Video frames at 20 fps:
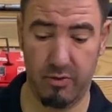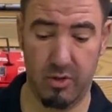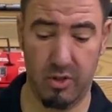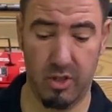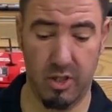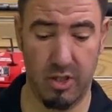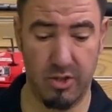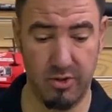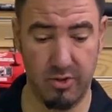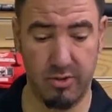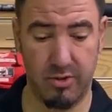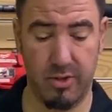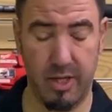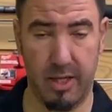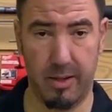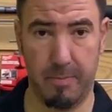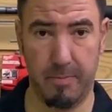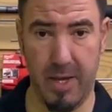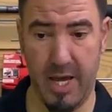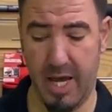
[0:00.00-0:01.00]
You gotta just take
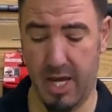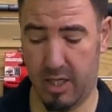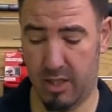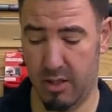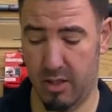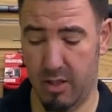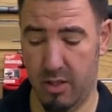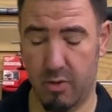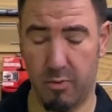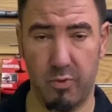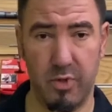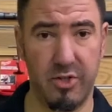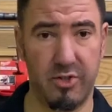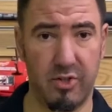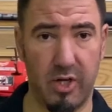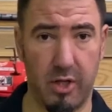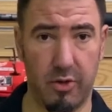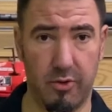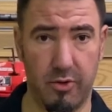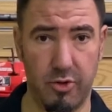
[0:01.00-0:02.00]
it back,
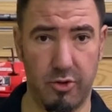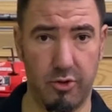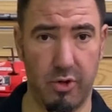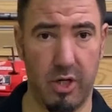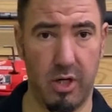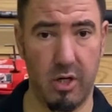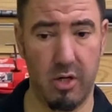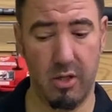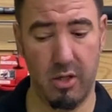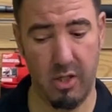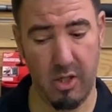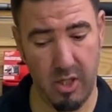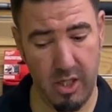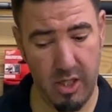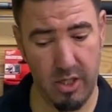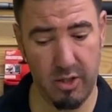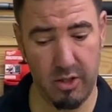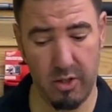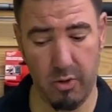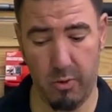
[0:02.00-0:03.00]
recycle the trigger,
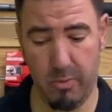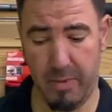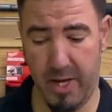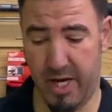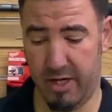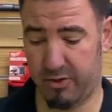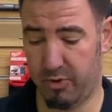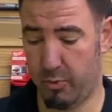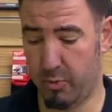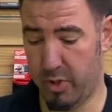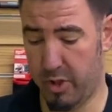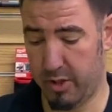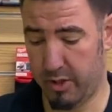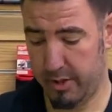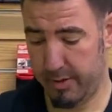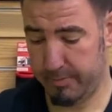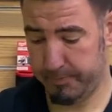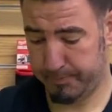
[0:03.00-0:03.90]
and you're going back to work.